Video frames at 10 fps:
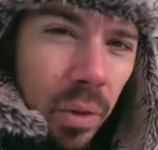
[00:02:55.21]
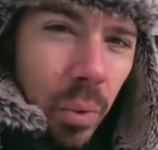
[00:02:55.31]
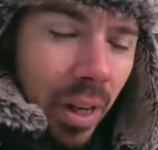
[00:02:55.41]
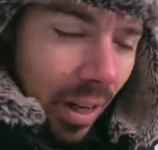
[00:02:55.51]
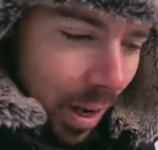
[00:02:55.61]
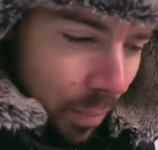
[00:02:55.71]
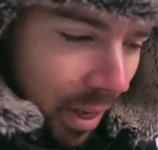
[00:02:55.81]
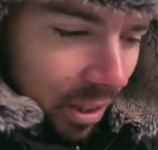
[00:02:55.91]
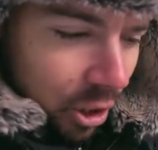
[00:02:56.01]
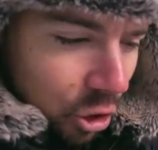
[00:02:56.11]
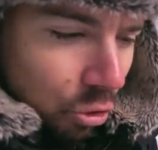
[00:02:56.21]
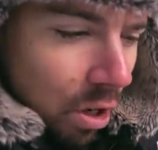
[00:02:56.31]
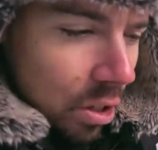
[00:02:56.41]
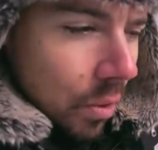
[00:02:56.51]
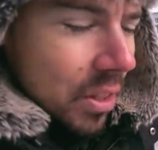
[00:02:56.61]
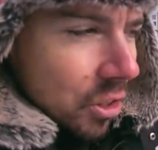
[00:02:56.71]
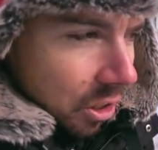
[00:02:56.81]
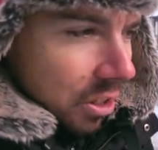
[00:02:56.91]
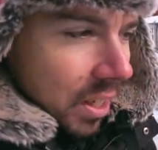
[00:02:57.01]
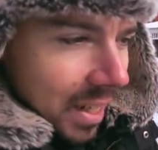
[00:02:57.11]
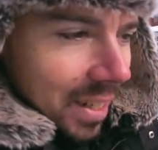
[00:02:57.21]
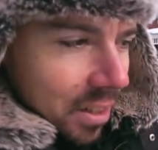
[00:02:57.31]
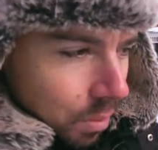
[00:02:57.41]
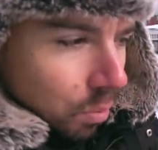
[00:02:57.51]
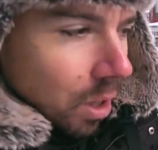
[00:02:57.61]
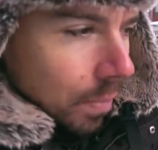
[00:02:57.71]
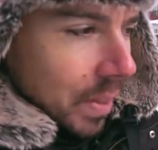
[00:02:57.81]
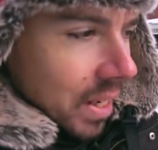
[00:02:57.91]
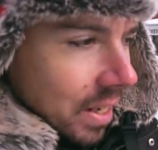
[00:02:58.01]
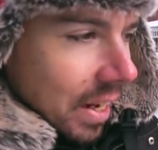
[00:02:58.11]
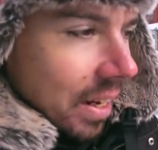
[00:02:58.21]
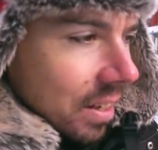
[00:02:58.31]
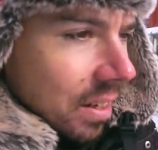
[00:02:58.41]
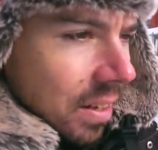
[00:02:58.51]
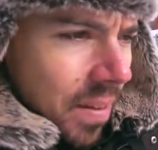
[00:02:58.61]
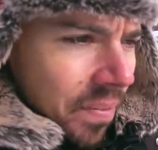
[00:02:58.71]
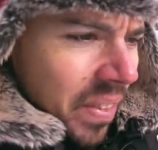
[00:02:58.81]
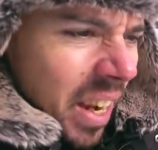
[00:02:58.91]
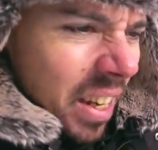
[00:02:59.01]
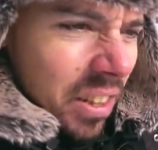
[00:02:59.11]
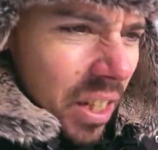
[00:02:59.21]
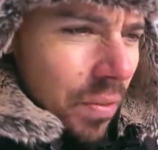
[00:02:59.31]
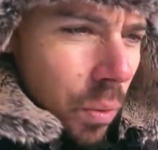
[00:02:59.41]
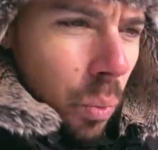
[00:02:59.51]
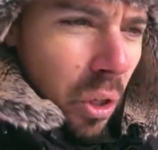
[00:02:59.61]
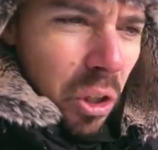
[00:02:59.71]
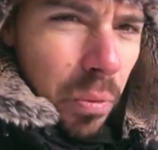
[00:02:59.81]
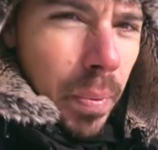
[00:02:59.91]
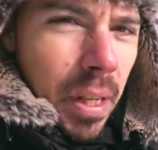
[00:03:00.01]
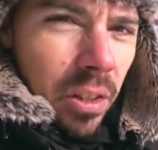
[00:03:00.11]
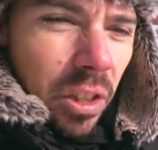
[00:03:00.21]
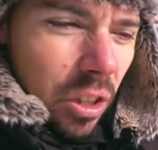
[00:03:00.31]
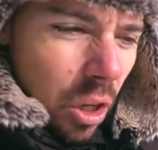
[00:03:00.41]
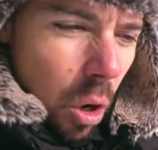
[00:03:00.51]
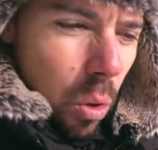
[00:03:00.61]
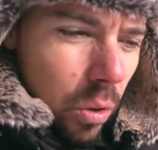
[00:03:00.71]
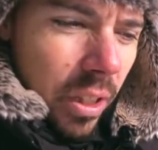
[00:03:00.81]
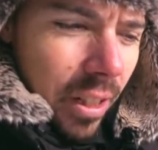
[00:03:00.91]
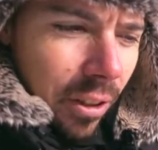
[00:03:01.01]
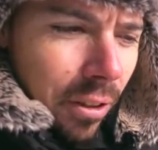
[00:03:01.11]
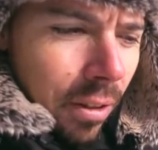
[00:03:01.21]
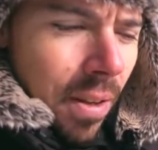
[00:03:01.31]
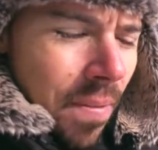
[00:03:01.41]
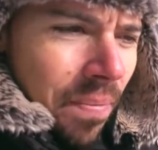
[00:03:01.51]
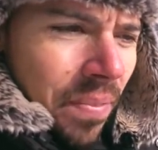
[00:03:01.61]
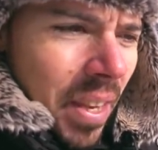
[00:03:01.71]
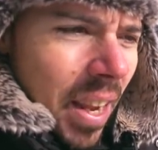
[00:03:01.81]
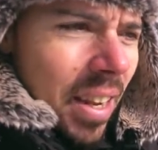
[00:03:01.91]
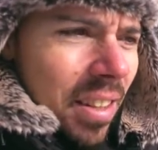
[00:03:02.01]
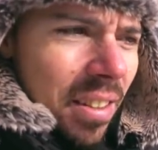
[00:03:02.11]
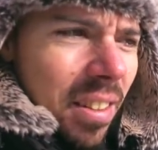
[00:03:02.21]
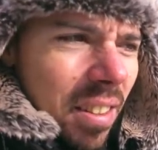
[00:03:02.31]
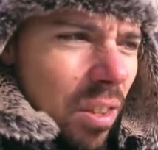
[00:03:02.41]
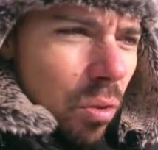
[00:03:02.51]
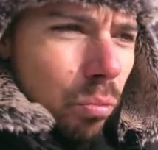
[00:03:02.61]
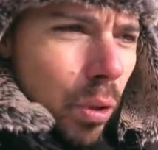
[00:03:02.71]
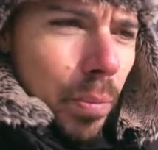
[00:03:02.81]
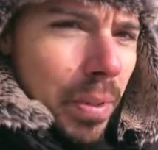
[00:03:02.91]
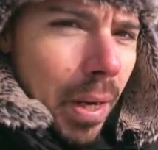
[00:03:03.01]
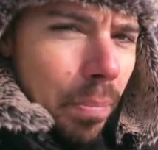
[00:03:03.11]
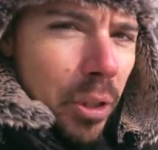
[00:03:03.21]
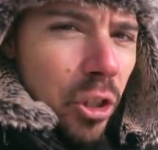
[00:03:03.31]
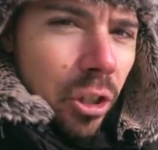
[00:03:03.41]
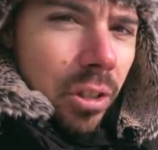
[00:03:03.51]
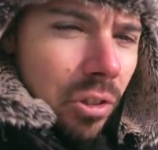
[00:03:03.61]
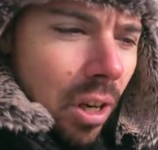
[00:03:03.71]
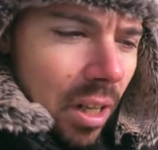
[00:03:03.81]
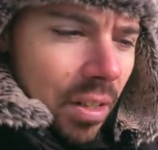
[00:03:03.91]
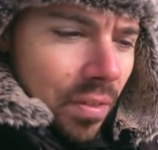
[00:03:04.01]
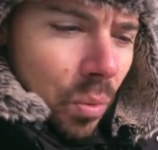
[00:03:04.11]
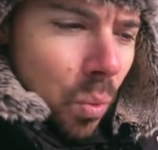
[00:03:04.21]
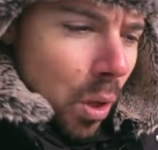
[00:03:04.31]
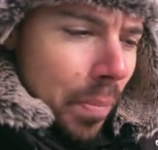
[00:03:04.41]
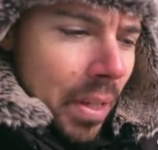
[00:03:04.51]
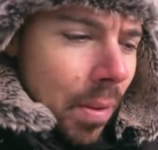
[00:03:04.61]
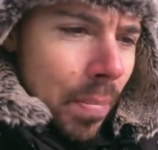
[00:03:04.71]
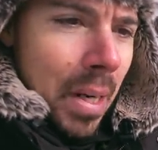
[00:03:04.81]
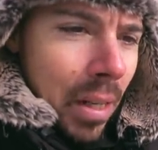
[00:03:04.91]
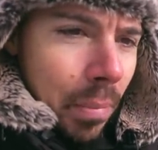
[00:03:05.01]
So when I came back to Toronto, I started eating some raw meat again. And it's even worse because it's cold here and the room temperature is not even warming the meat